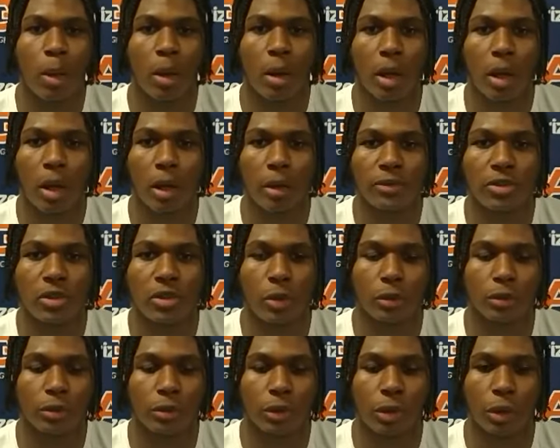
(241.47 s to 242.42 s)

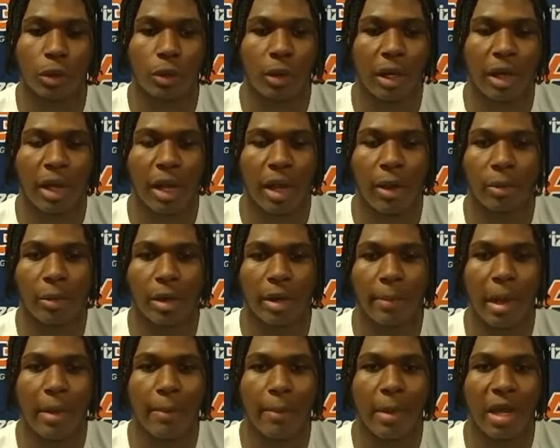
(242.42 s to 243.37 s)
In
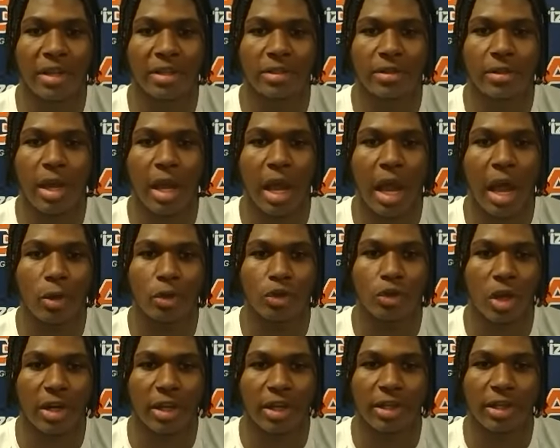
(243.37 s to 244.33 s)
my mind, I was
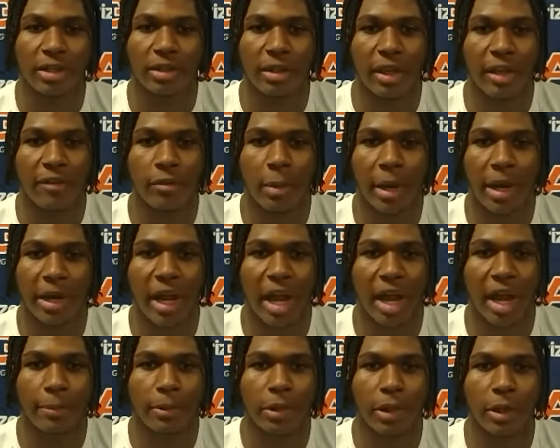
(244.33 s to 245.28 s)
trying to get everybody
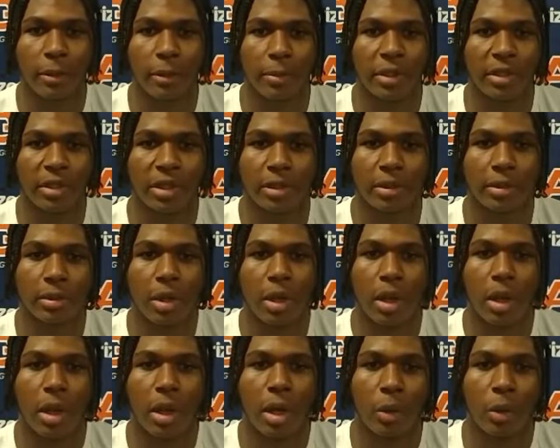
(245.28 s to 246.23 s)
hyped up, and then
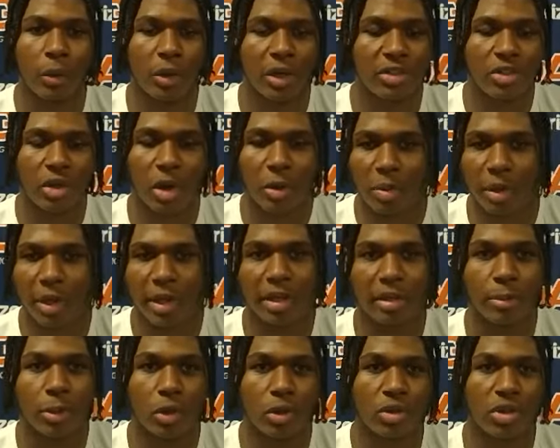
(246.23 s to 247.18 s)
when they start playing
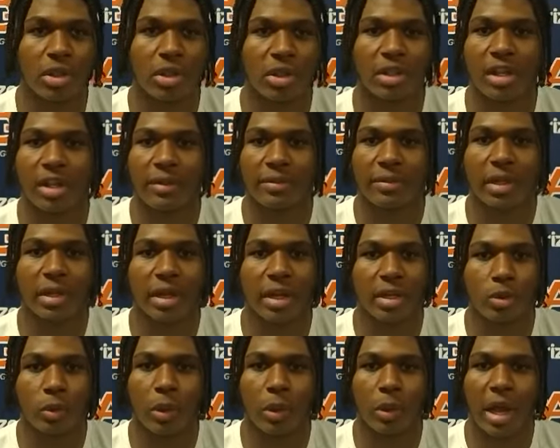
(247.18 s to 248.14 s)
the music and things of that
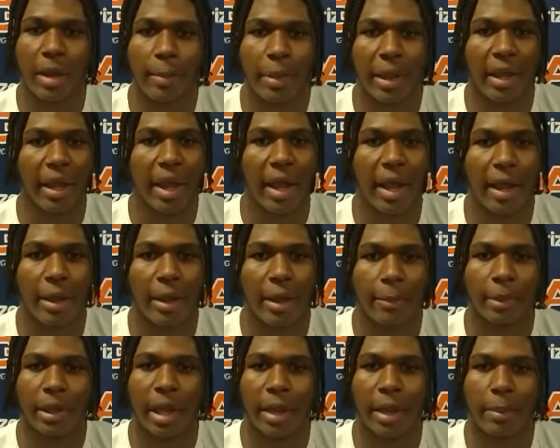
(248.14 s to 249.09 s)
nature, we got back hype and
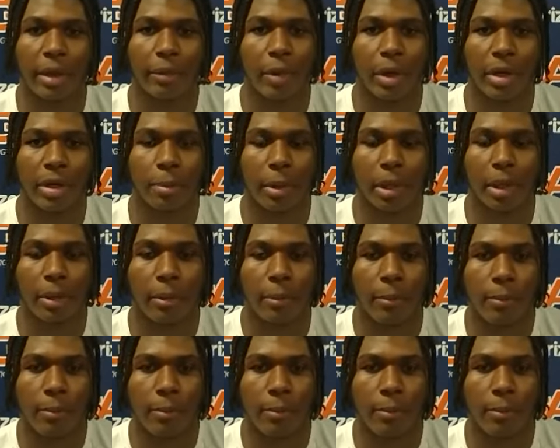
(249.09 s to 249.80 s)
got back ready to play.